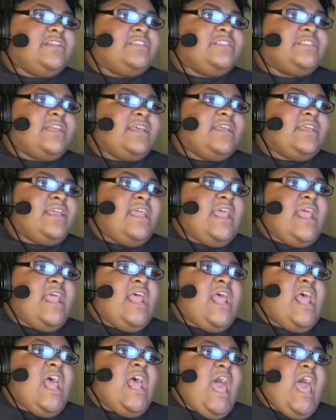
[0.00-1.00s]
She's like,
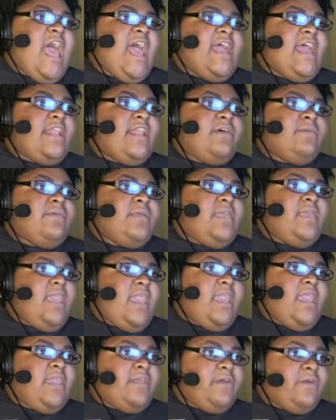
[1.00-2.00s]
I don't
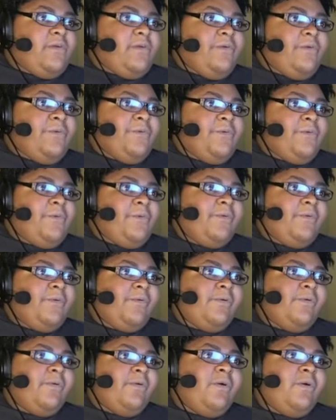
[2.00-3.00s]
care.
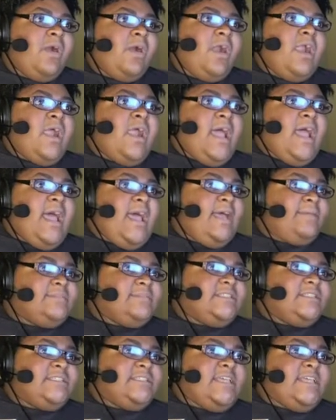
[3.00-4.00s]
I'm
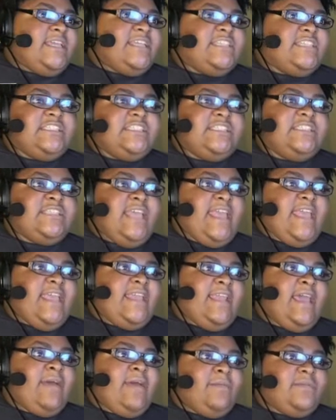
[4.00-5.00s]
just saying she's
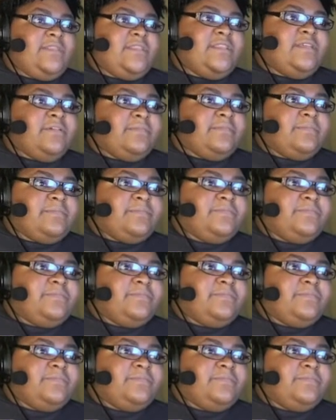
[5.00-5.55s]
hanging out with them.